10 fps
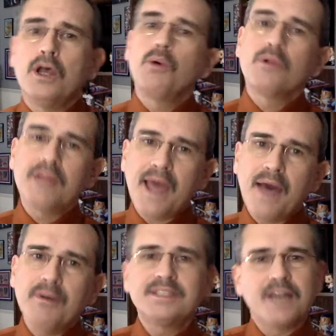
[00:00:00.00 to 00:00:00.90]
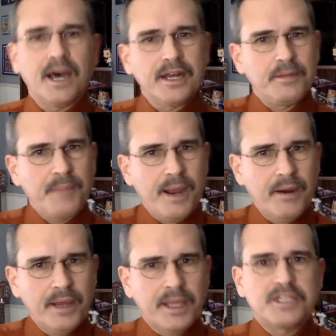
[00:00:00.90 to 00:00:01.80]
Well, now it's not
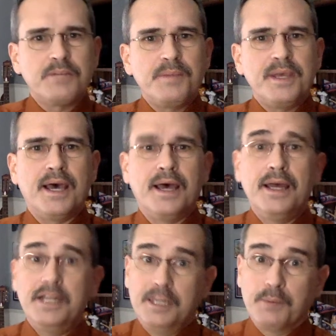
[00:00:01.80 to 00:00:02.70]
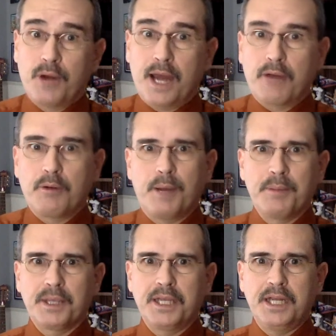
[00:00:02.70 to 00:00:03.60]
un-American to be a Democratic
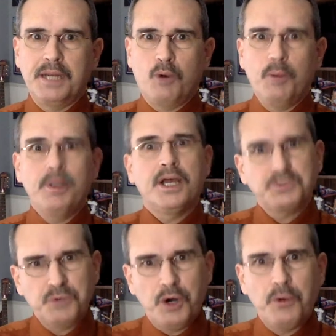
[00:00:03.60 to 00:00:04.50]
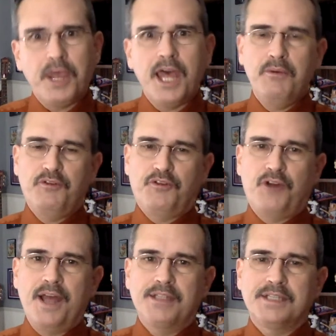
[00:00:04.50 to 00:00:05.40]
Republican anymore because we're okay with
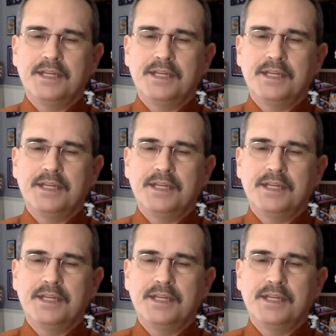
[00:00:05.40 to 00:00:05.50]
France.